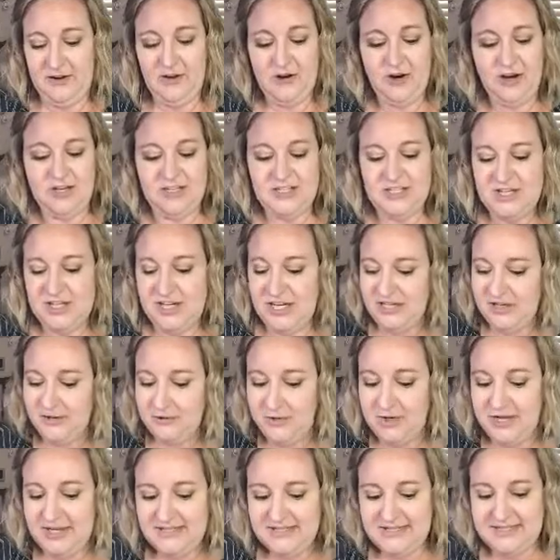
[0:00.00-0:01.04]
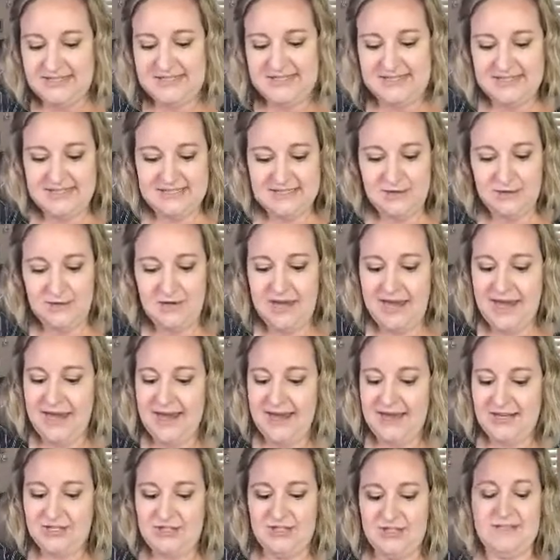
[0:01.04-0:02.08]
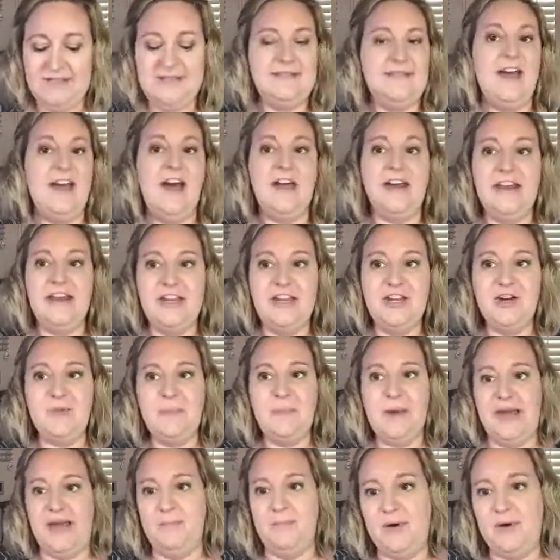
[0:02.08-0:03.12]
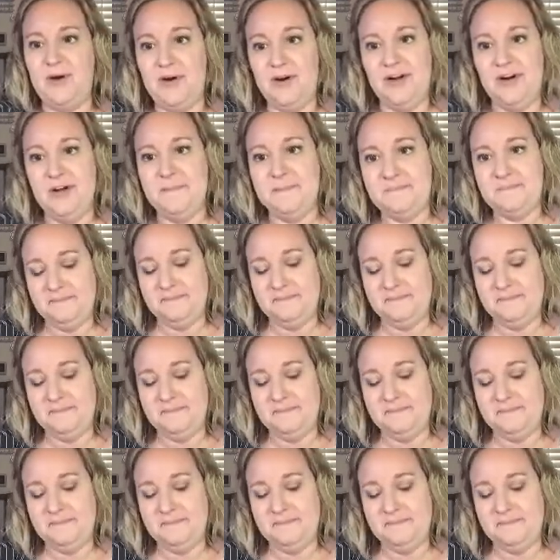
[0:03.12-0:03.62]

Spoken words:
crunching noises is okay, it's just cutting your paper.